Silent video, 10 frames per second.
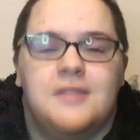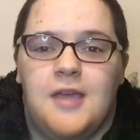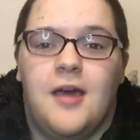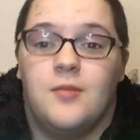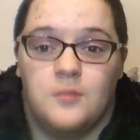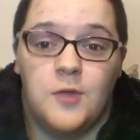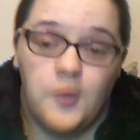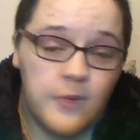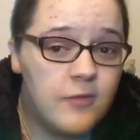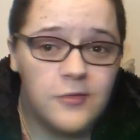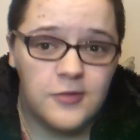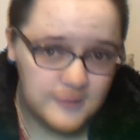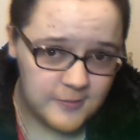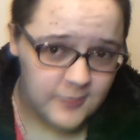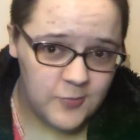Yeah, I'm going through
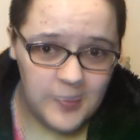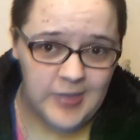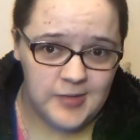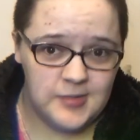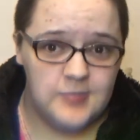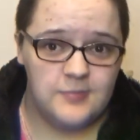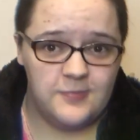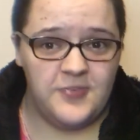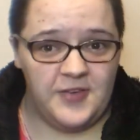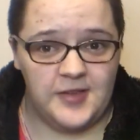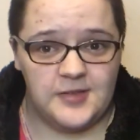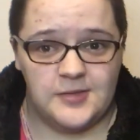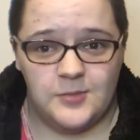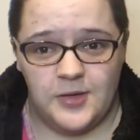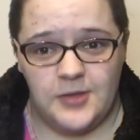the rebellious
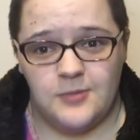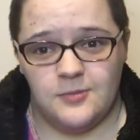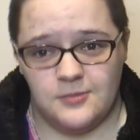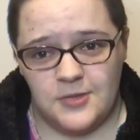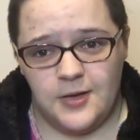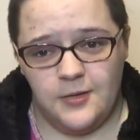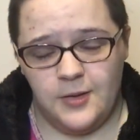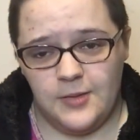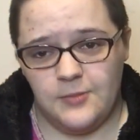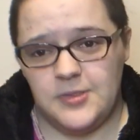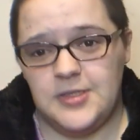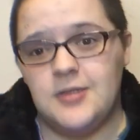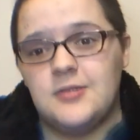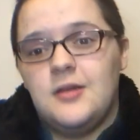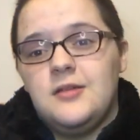phase where you dye your hair in
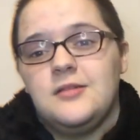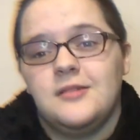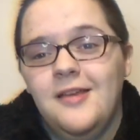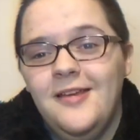ridiculous colours.